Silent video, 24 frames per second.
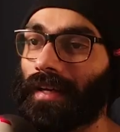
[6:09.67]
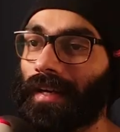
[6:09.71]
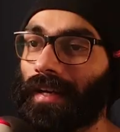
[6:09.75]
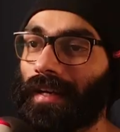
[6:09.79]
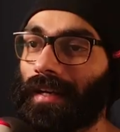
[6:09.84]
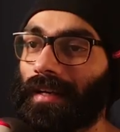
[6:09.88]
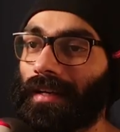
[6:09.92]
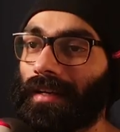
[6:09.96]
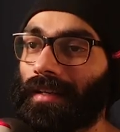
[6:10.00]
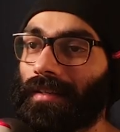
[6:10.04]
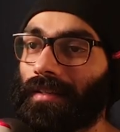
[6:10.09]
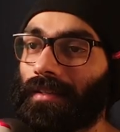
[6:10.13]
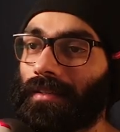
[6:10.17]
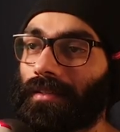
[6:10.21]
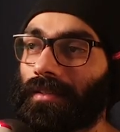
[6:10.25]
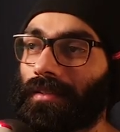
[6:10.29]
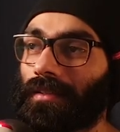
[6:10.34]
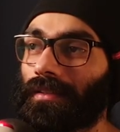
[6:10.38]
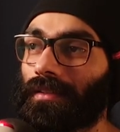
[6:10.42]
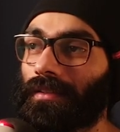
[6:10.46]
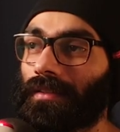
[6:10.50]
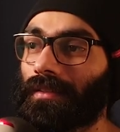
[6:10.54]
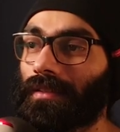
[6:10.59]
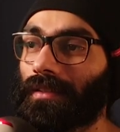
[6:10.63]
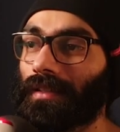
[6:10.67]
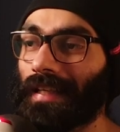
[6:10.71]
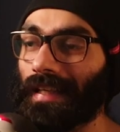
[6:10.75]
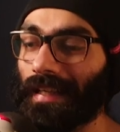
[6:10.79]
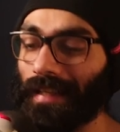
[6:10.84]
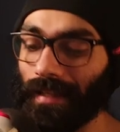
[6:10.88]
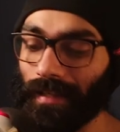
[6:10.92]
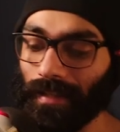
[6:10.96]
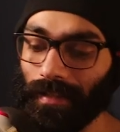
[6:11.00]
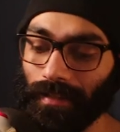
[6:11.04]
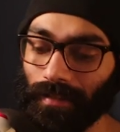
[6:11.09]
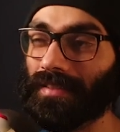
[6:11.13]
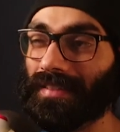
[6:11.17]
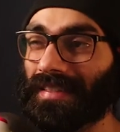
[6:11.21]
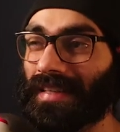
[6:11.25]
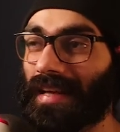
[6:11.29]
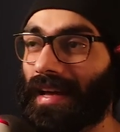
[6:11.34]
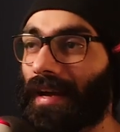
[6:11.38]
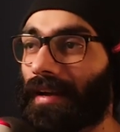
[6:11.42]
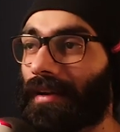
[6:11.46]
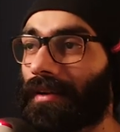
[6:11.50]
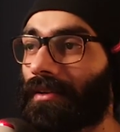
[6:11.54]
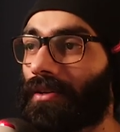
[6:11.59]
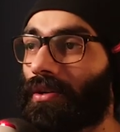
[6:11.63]
And there,
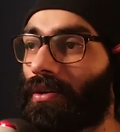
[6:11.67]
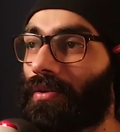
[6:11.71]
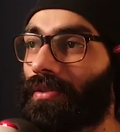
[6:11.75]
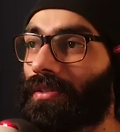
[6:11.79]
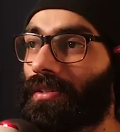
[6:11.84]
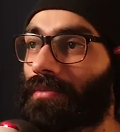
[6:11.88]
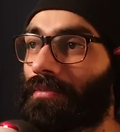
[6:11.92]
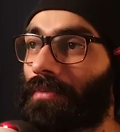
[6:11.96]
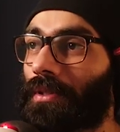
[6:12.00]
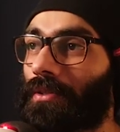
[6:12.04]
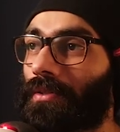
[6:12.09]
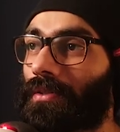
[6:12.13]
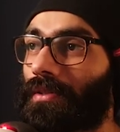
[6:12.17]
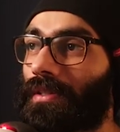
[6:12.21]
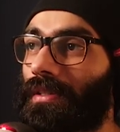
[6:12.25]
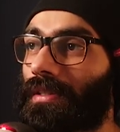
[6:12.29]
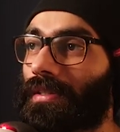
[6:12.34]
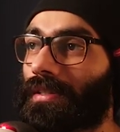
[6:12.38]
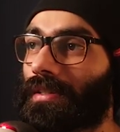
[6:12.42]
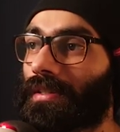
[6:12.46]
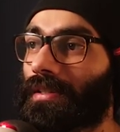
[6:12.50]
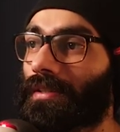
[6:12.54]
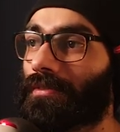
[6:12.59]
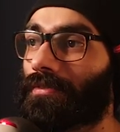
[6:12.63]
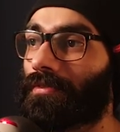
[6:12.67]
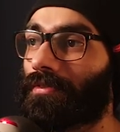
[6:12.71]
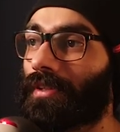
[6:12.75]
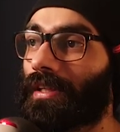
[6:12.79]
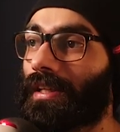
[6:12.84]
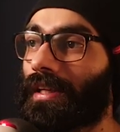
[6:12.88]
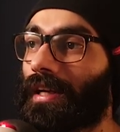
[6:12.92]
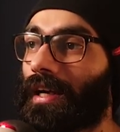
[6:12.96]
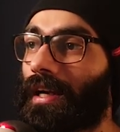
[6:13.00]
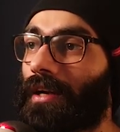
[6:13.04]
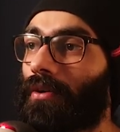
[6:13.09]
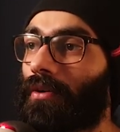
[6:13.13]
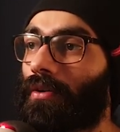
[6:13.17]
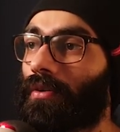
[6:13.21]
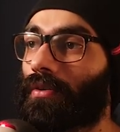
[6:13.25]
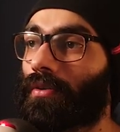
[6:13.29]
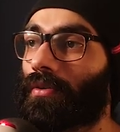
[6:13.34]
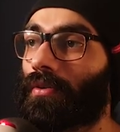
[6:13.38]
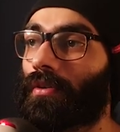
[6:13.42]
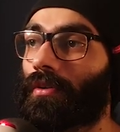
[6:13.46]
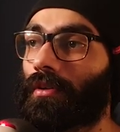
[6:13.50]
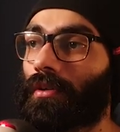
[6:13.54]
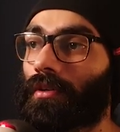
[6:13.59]
Zach talks about this free add-on called